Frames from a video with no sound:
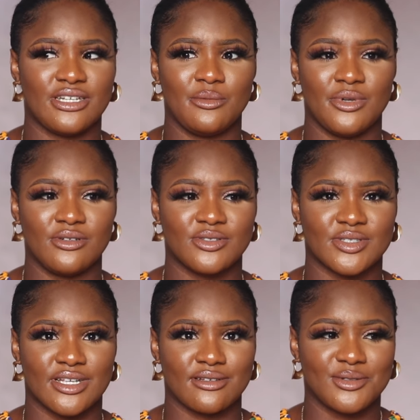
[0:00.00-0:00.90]
And then my host
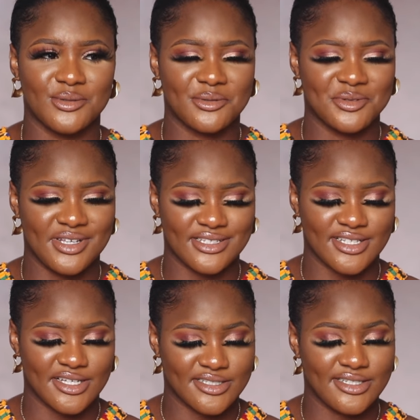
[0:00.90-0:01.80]
was like, no,
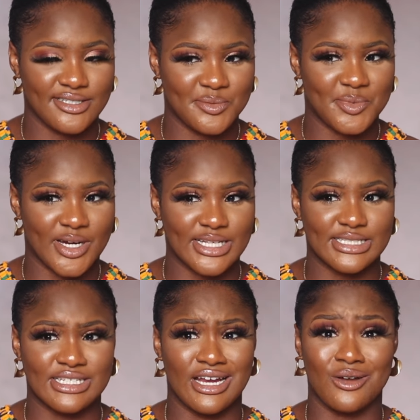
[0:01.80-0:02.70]
that's actually the
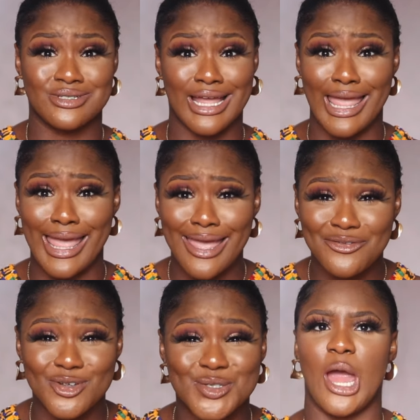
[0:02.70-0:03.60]
price here. I was like, Air Force.